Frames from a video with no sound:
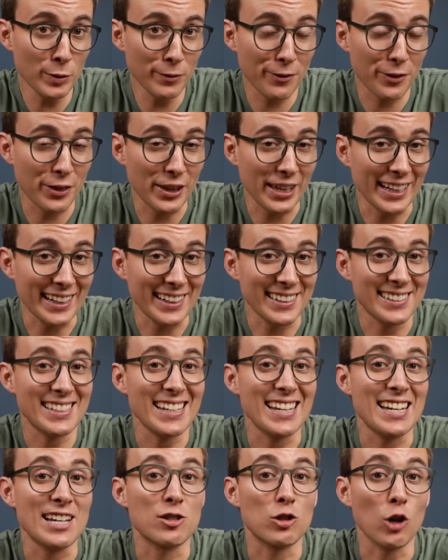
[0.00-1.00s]
of things
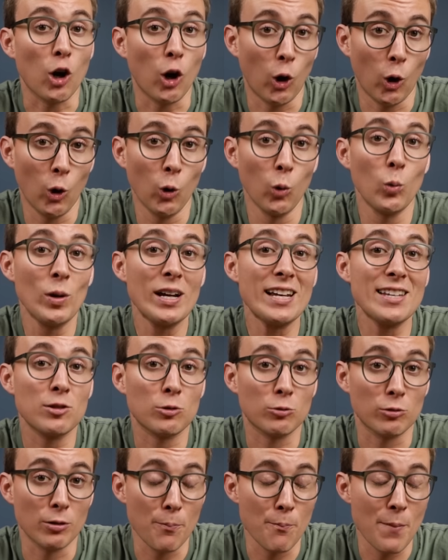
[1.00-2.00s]
is always
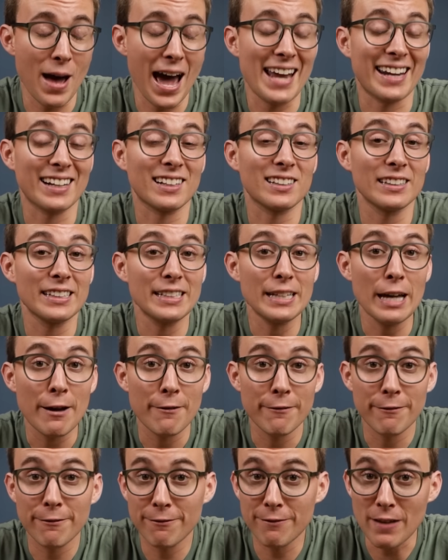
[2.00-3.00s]
grammatically
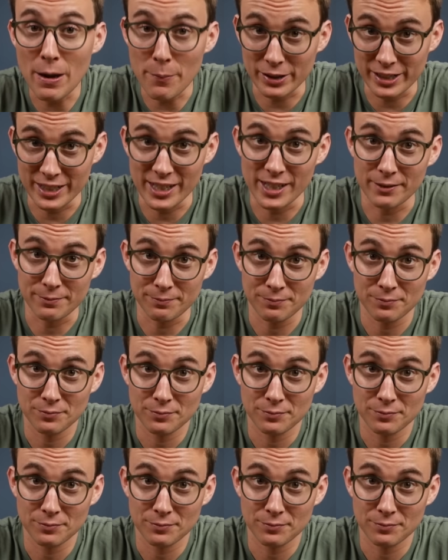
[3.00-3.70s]
feminine.